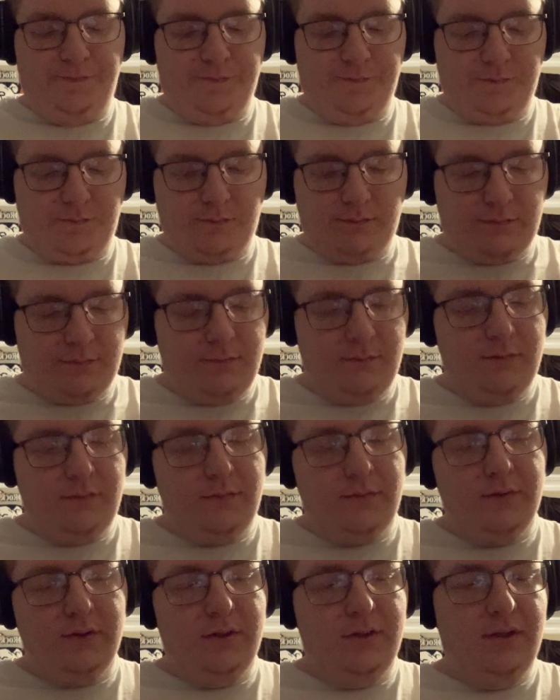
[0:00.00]
It's
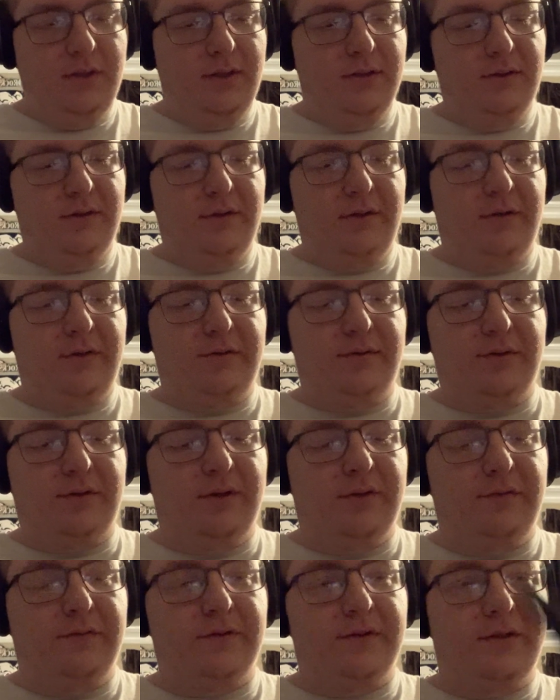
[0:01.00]
also
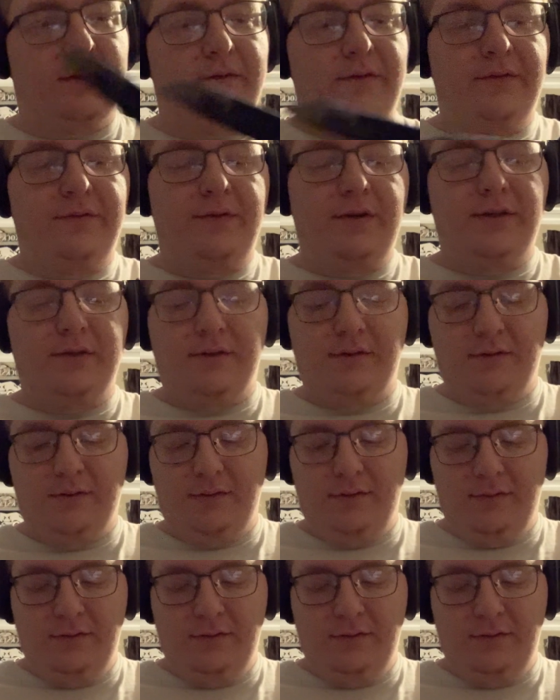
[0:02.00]
good for self-defense.